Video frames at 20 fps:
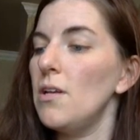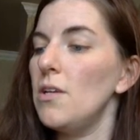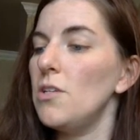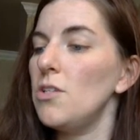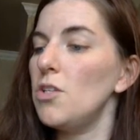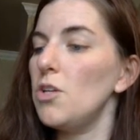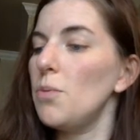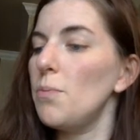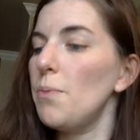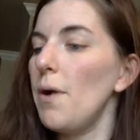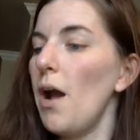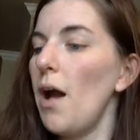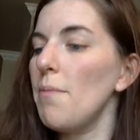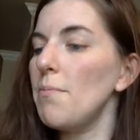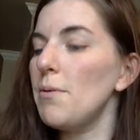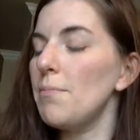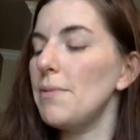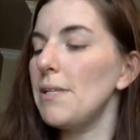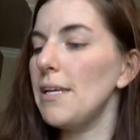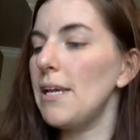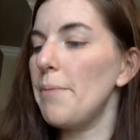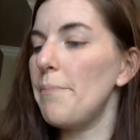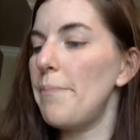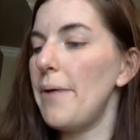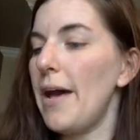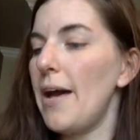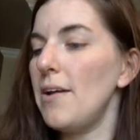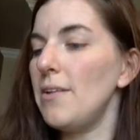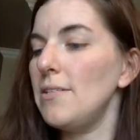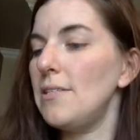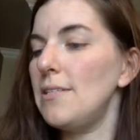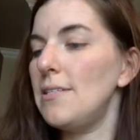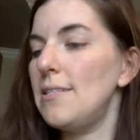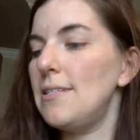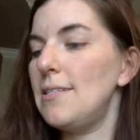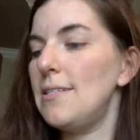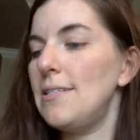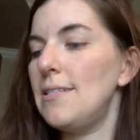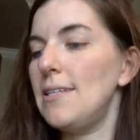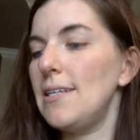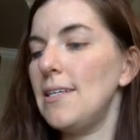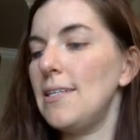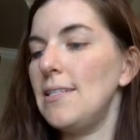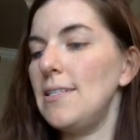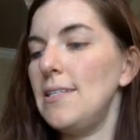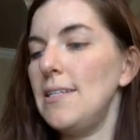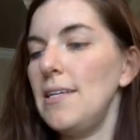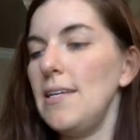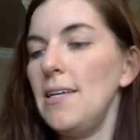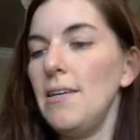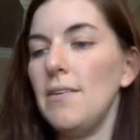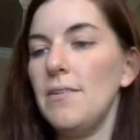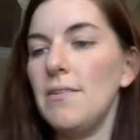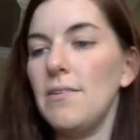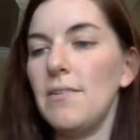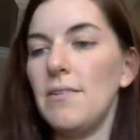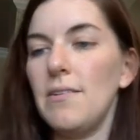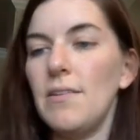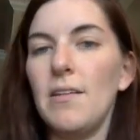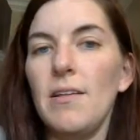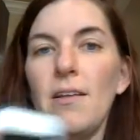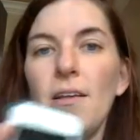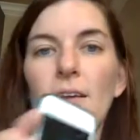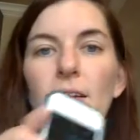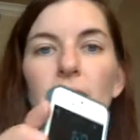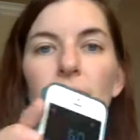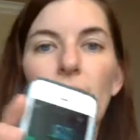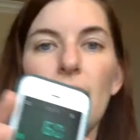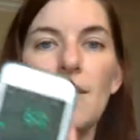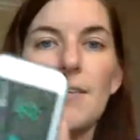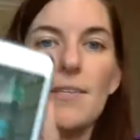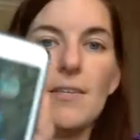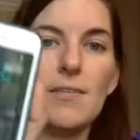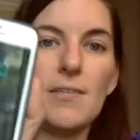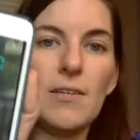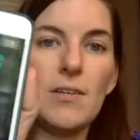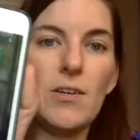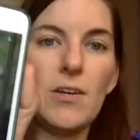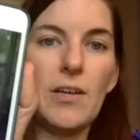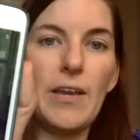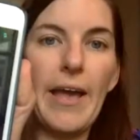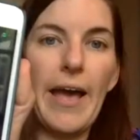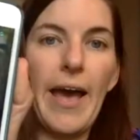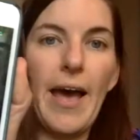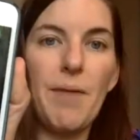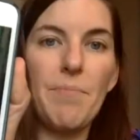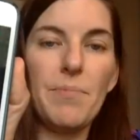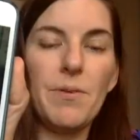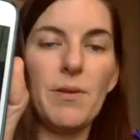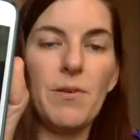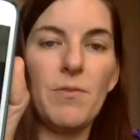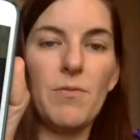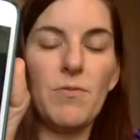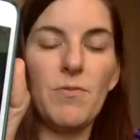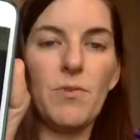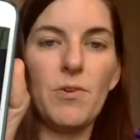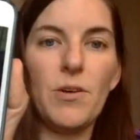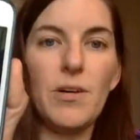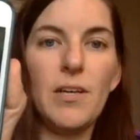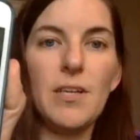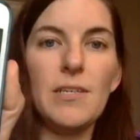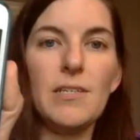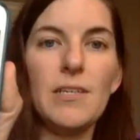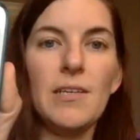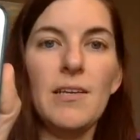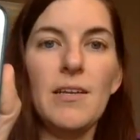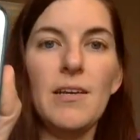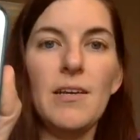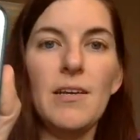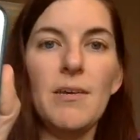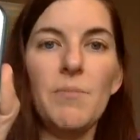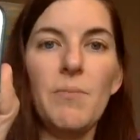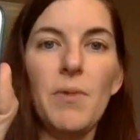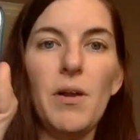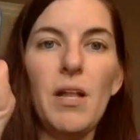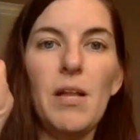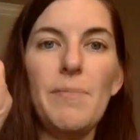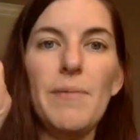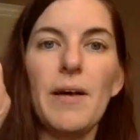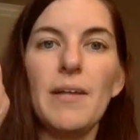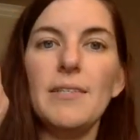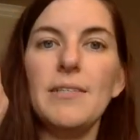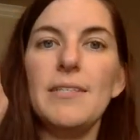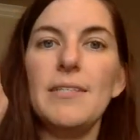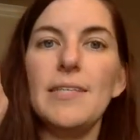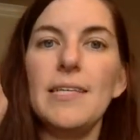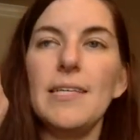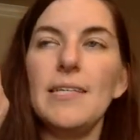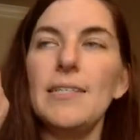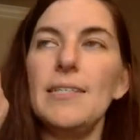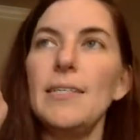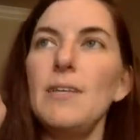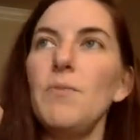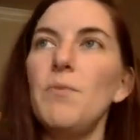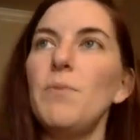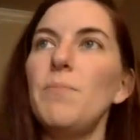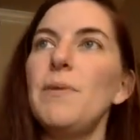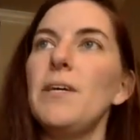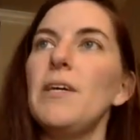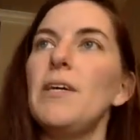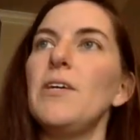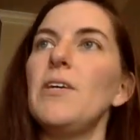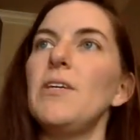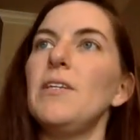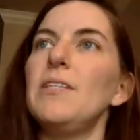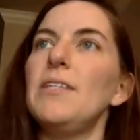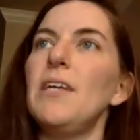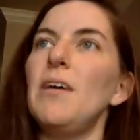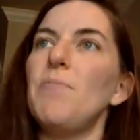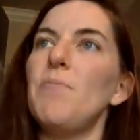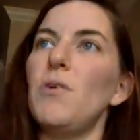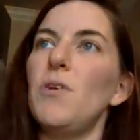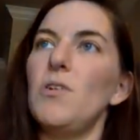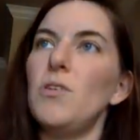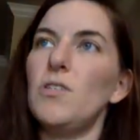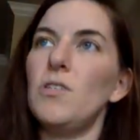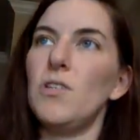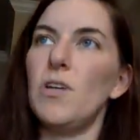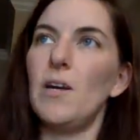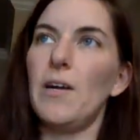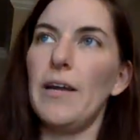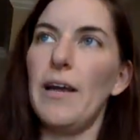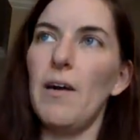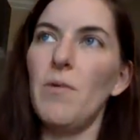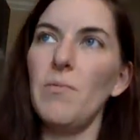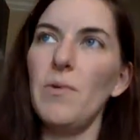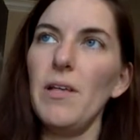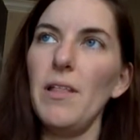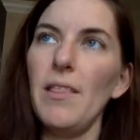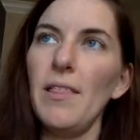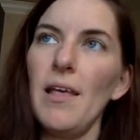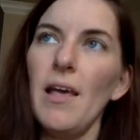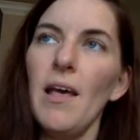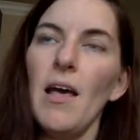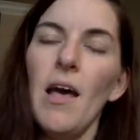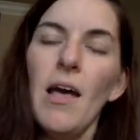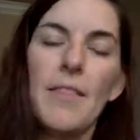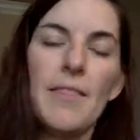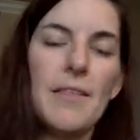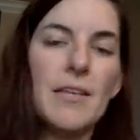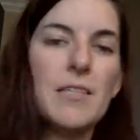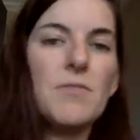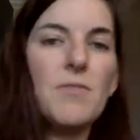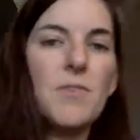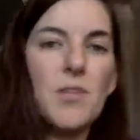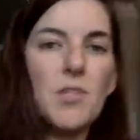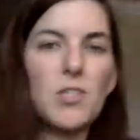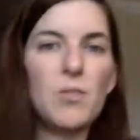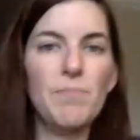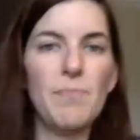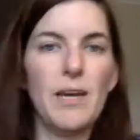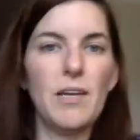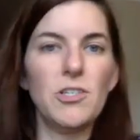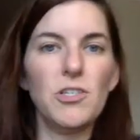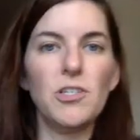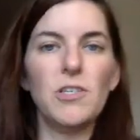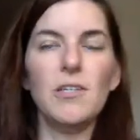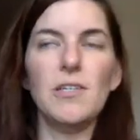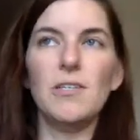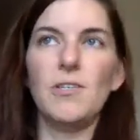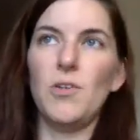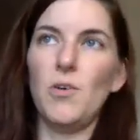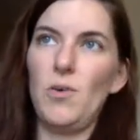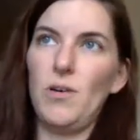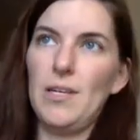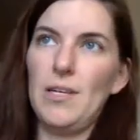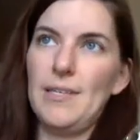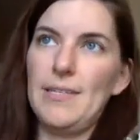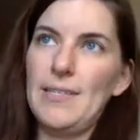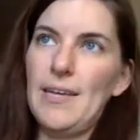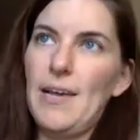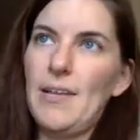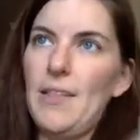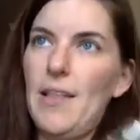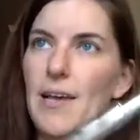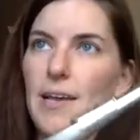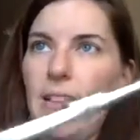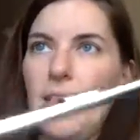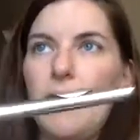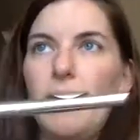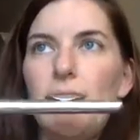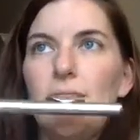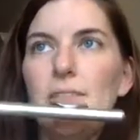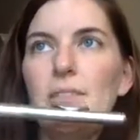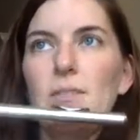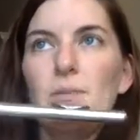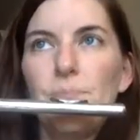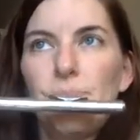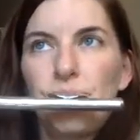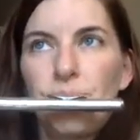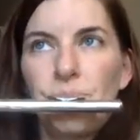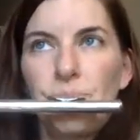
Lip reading: So probably about 60. This is a good app for it. Probably about 60 would be a good tempo to start out with. This first measure is going to sound like this.